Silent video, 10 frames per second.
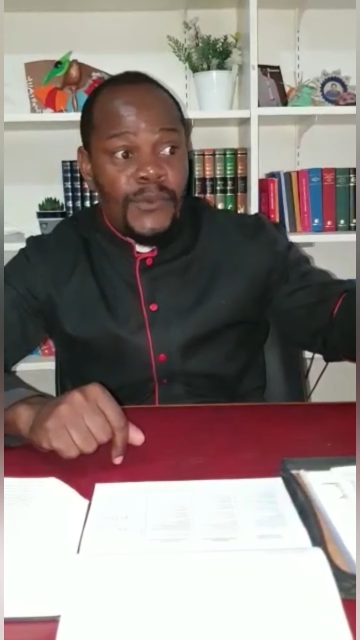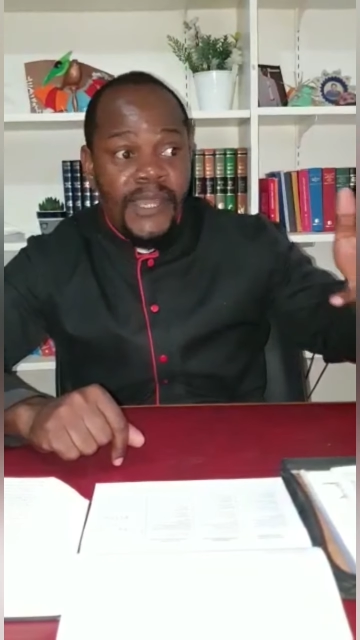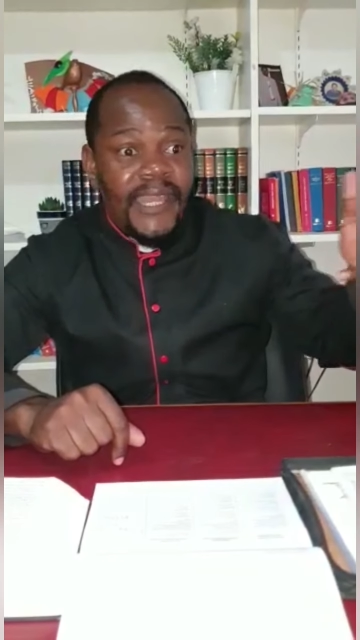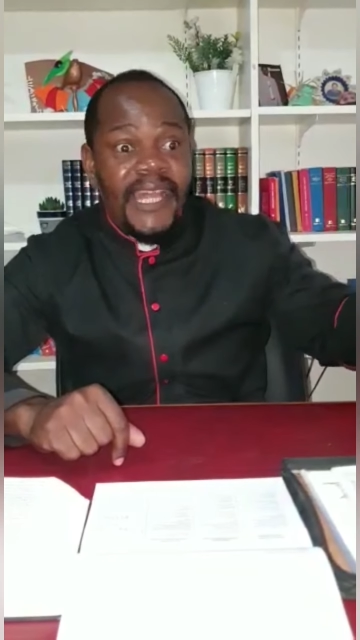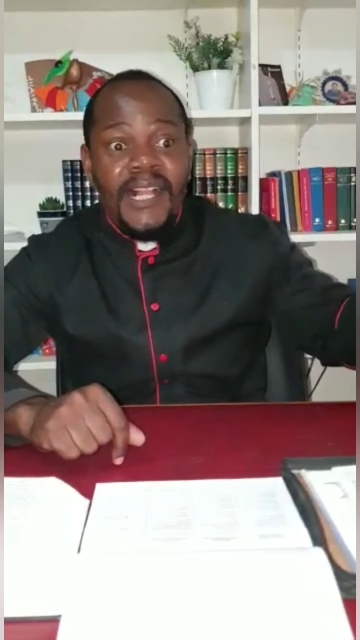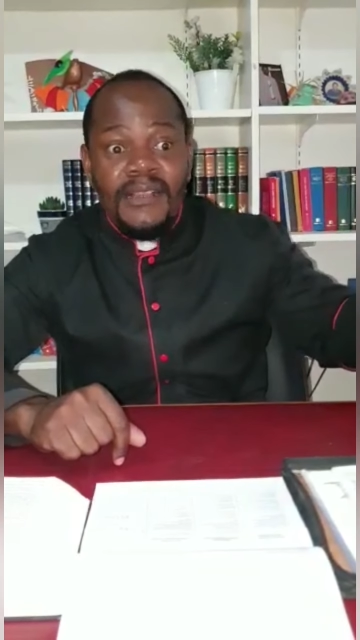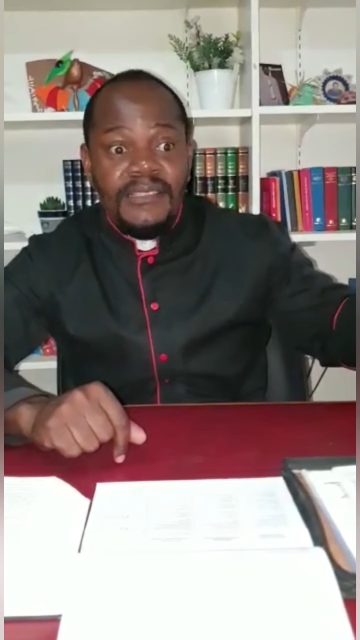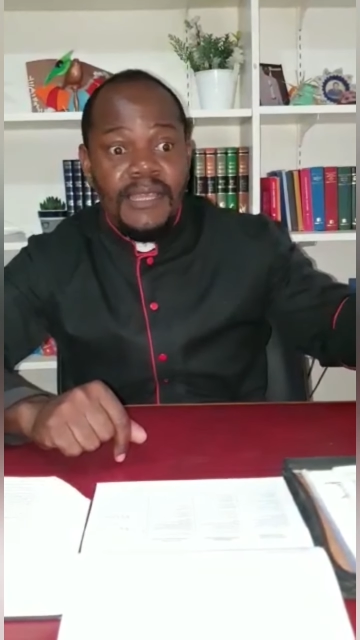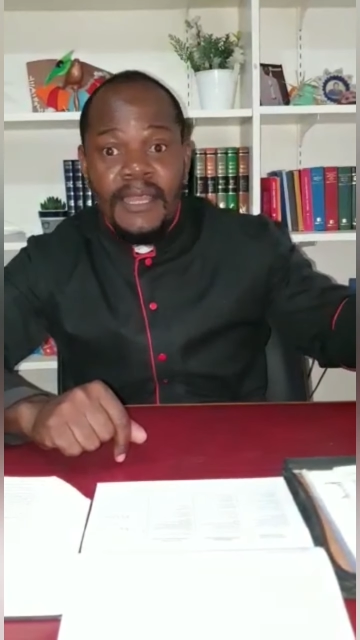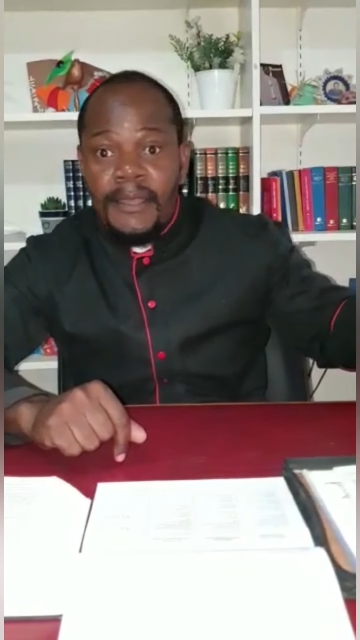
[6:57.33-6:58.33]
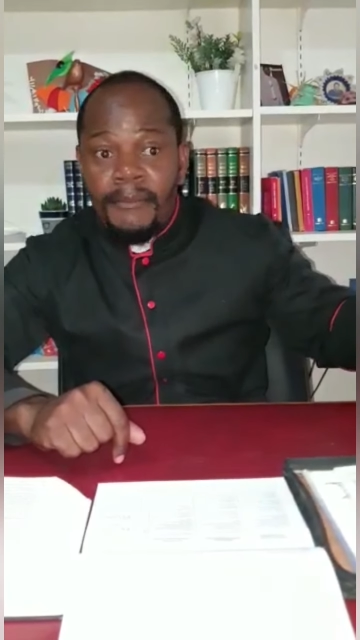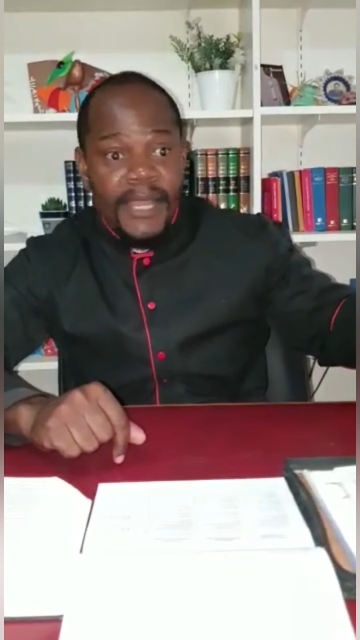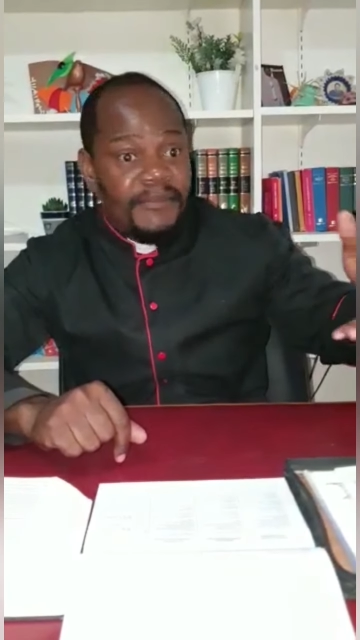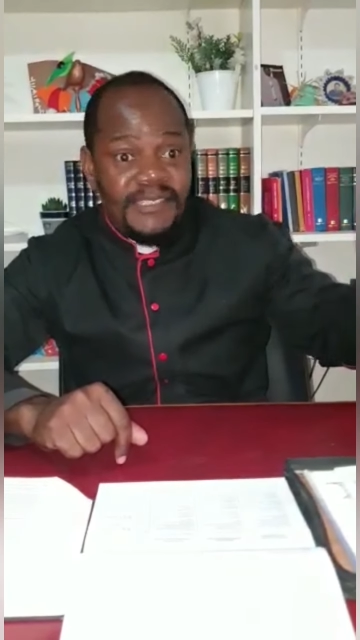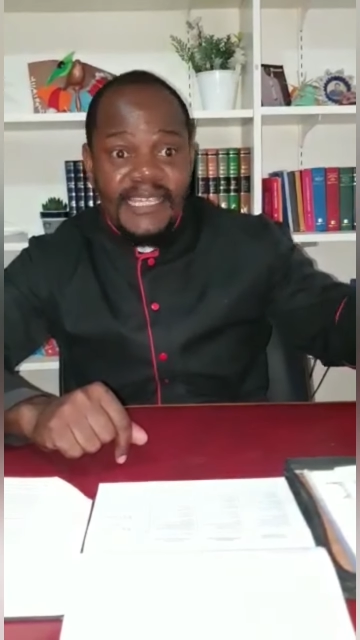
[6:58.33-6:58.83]
We are held
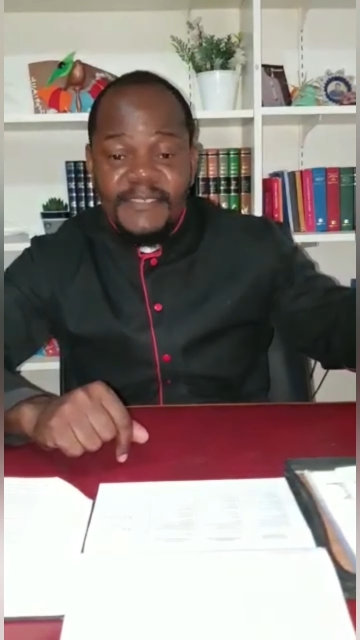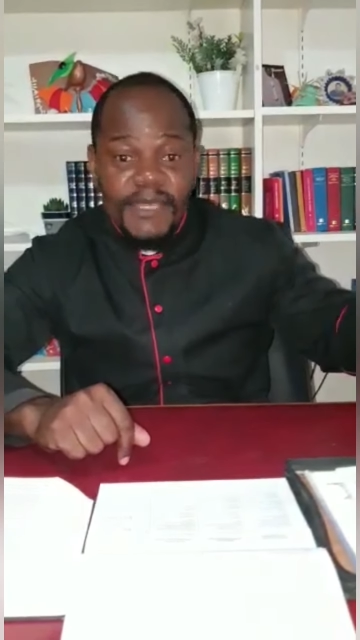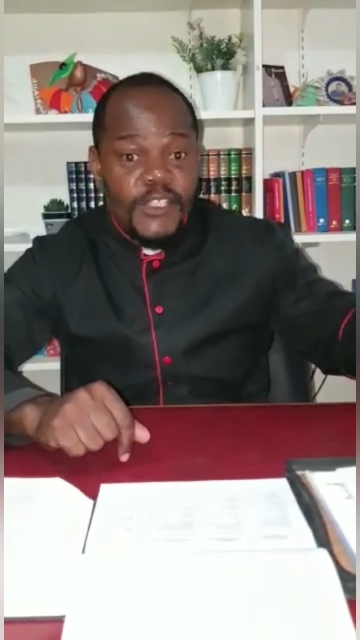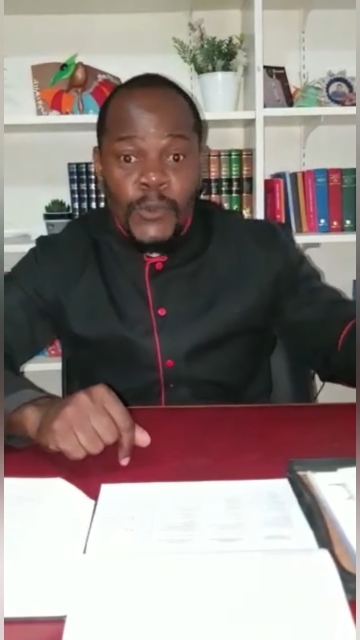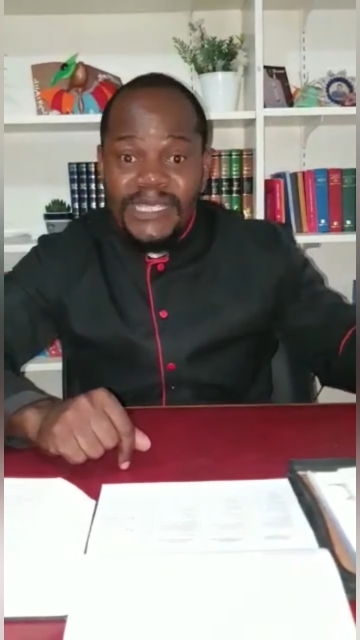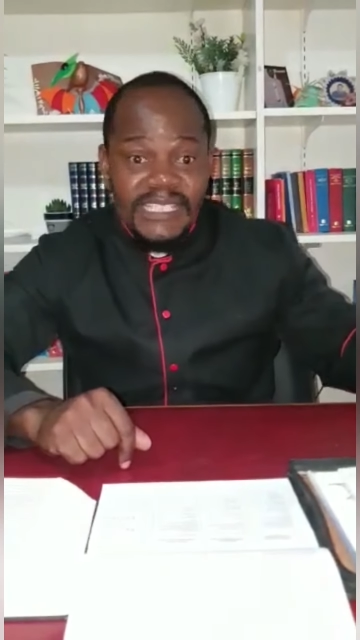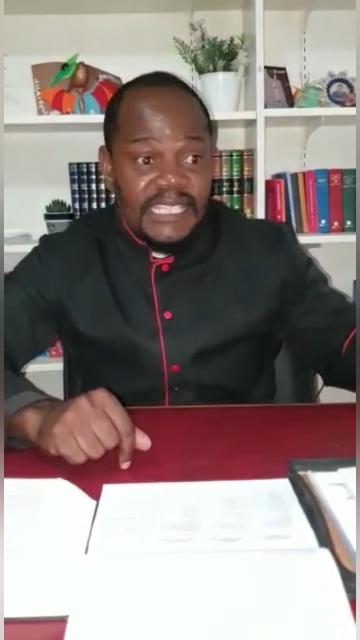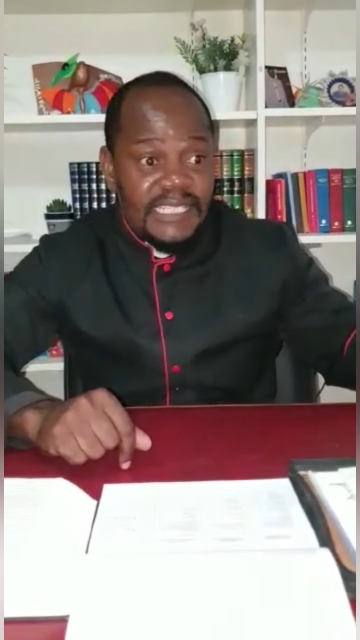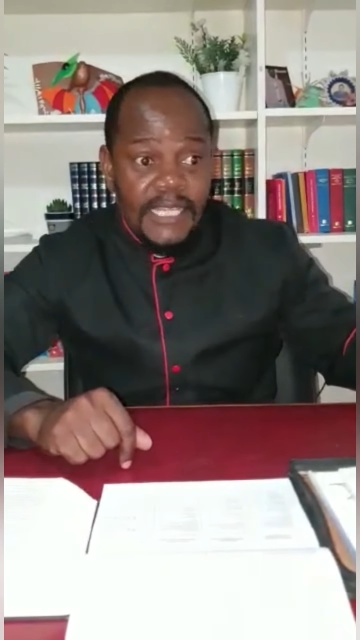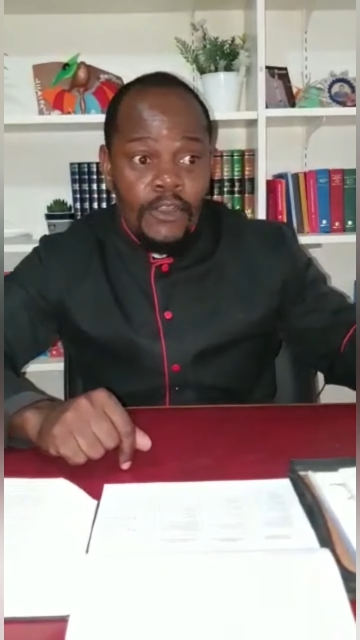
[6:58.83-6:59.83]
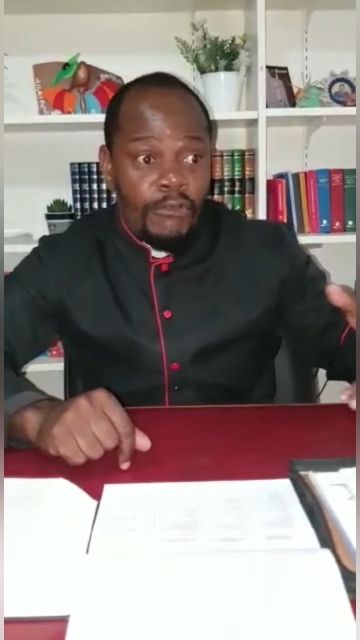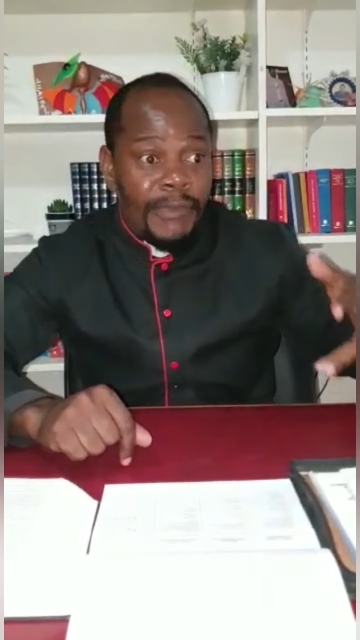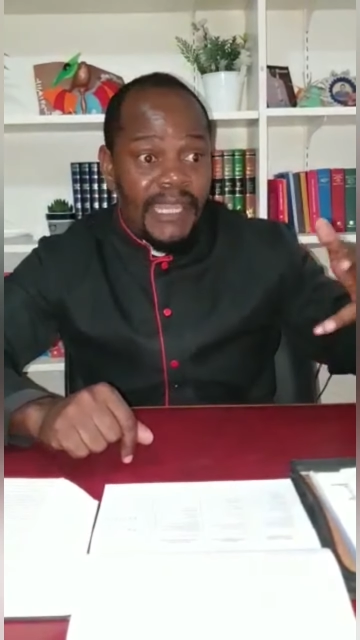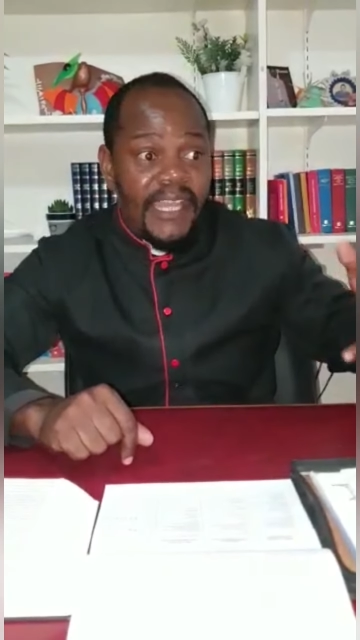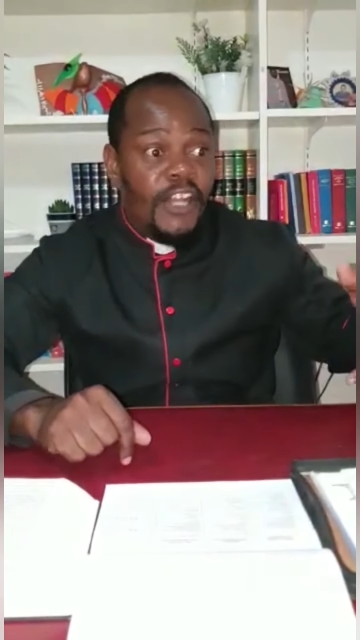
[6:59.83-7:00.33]
by mistakes made 20 years ago.
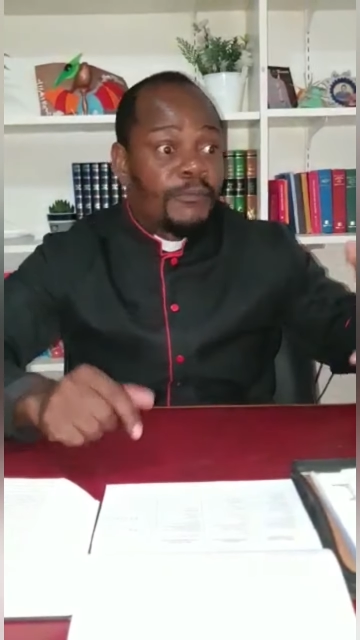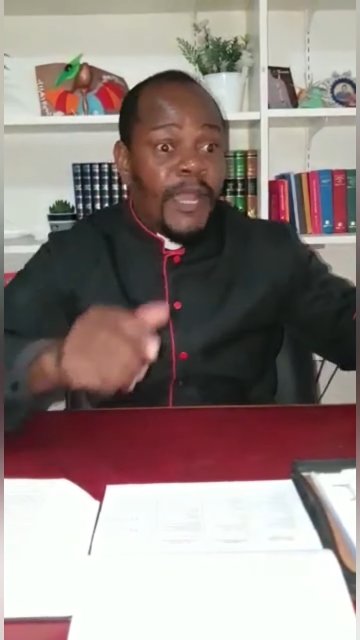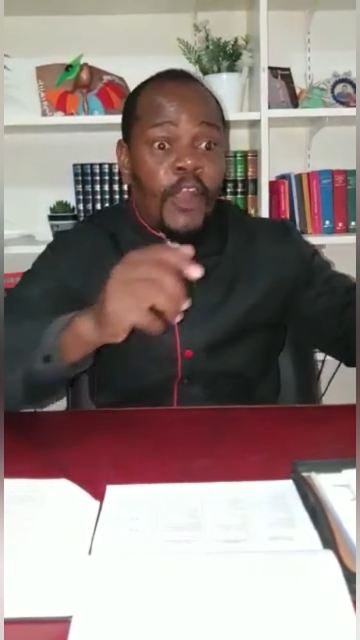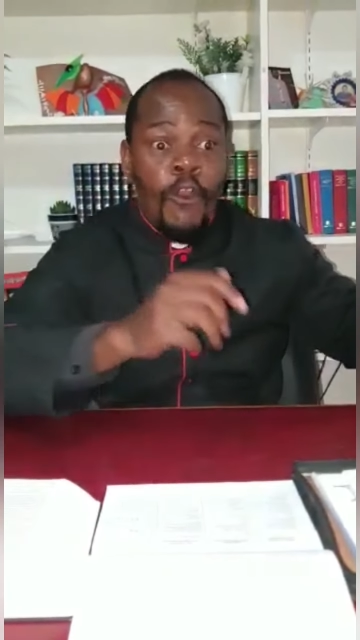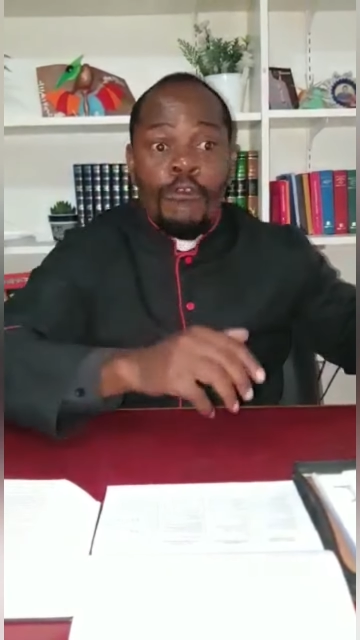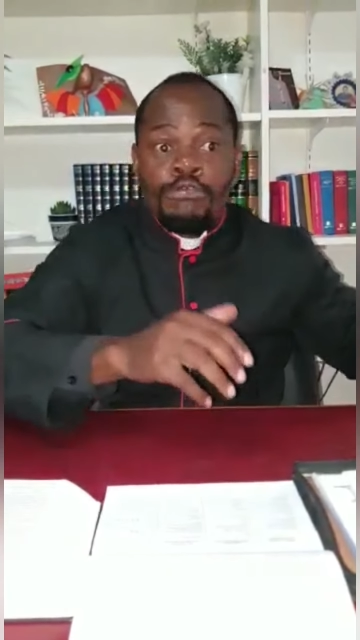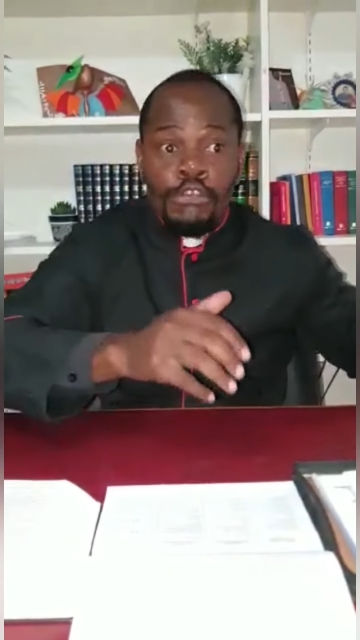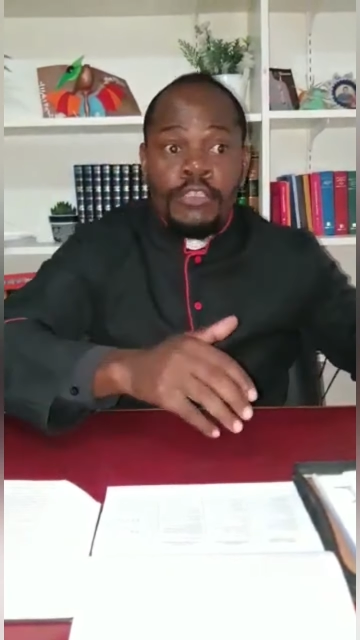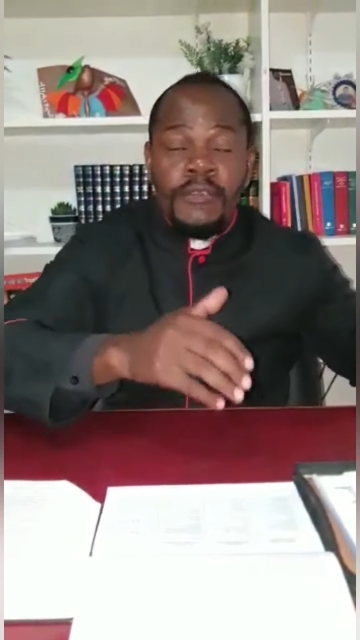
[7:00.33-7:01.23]
We are held by all sorts